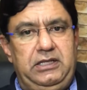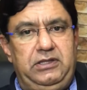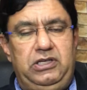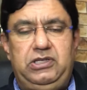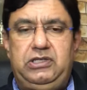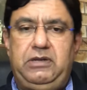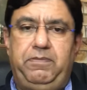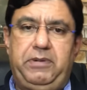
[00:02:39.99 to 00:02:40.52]

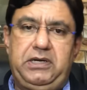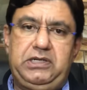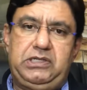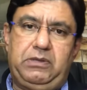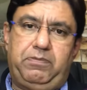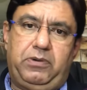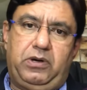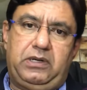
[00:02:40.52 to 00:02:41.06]
This
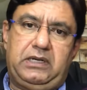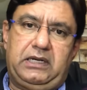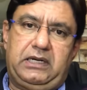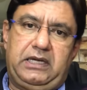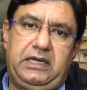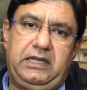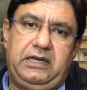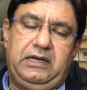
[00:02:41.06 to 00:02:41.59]
depends upon
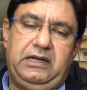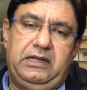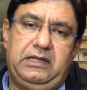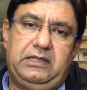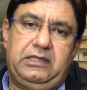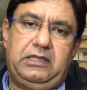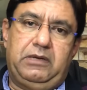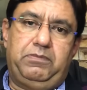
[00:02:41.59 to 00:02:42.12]
again
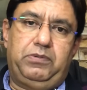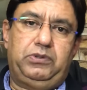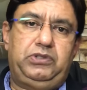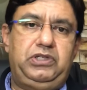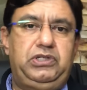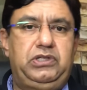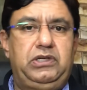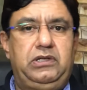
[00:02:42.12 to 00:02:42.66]
the
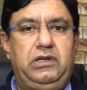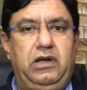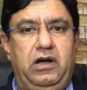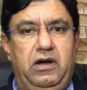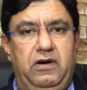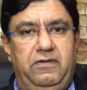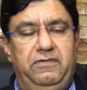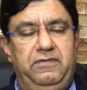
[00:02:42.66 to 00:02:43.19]
position
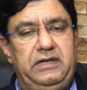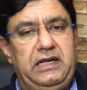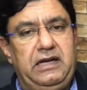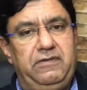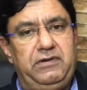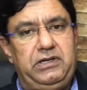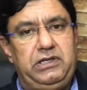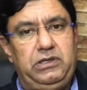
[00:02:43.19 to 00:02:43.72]
of
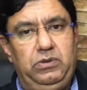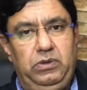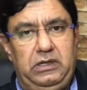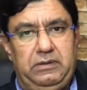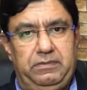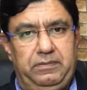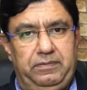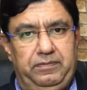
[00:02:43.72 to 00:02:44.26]
diverticulum.